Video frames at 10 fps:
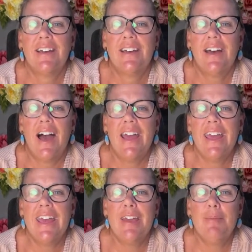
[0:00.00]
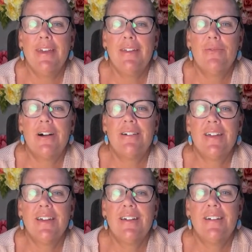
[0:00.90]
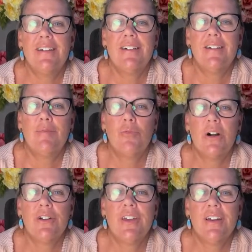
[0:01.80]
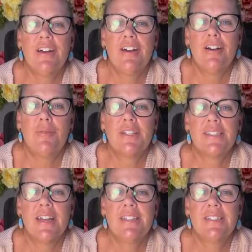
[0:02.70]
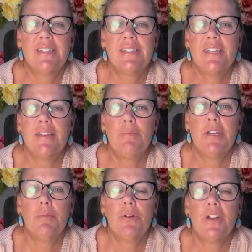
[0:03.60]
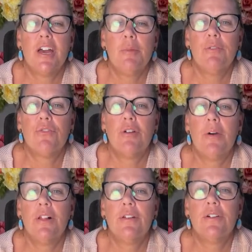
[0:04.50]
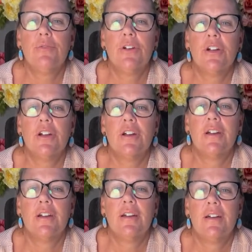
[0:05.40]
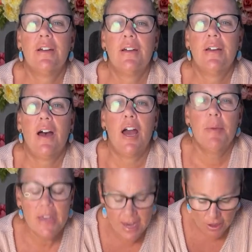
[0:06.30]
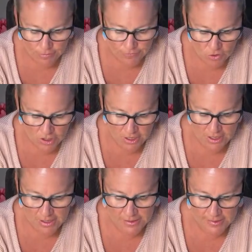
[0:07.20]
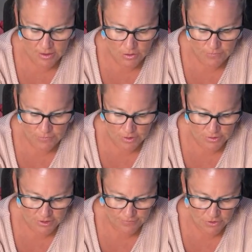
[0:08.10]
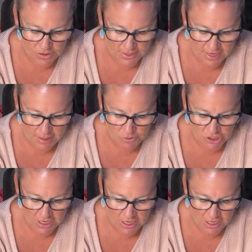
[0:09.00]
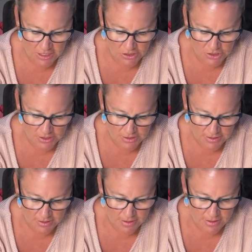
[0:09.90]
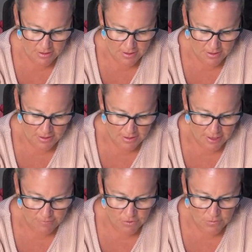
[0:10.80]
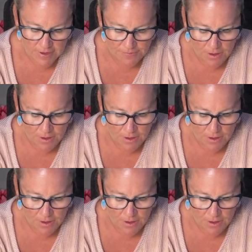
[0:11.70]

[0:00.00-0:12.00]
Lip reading: Hi, Amy. Welcome. Welcome. It's nice to see people coming from all over. I'm in California, so if we're a different time change, I've learned that the